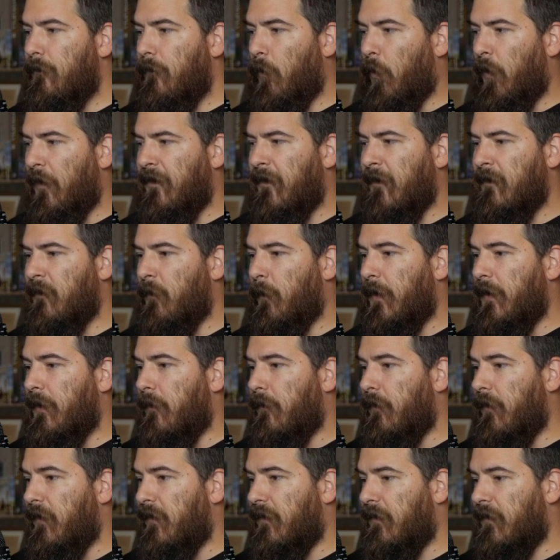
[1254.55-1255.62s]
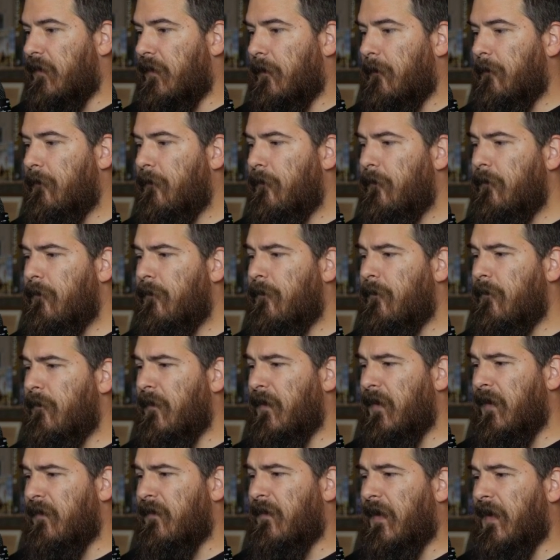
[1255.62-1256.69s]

one thing that we noticed is